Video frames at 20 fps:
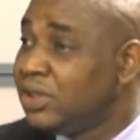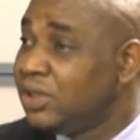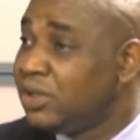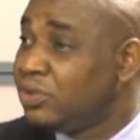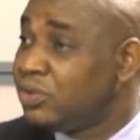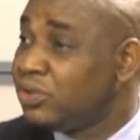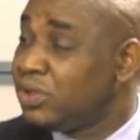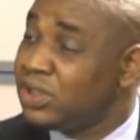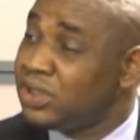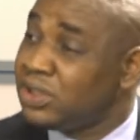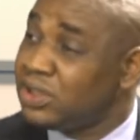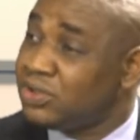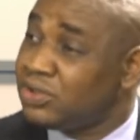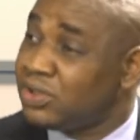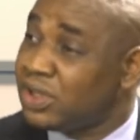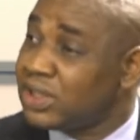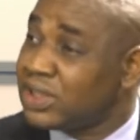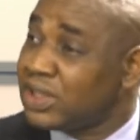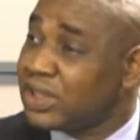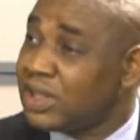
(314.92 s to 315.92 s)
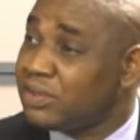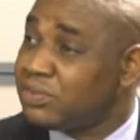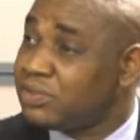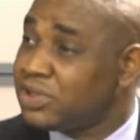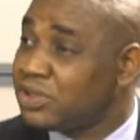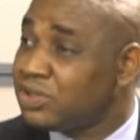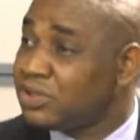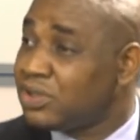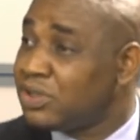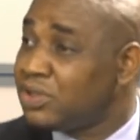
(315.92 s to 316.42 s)
during the Jonathan
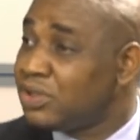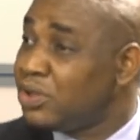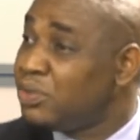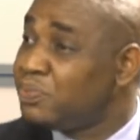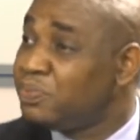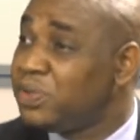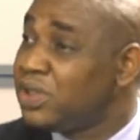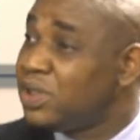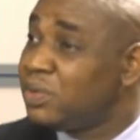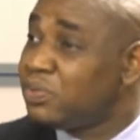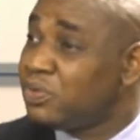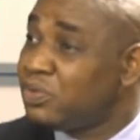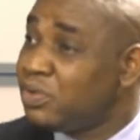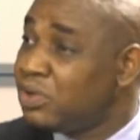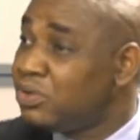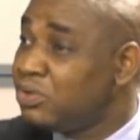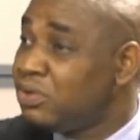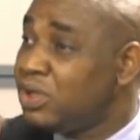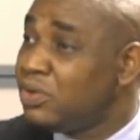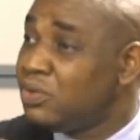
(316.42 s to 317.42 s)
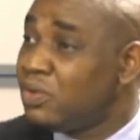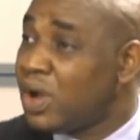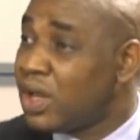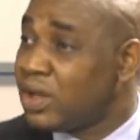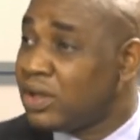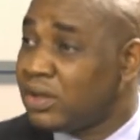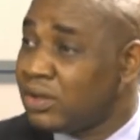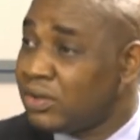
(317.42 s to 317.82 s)
administration. PDP won only one.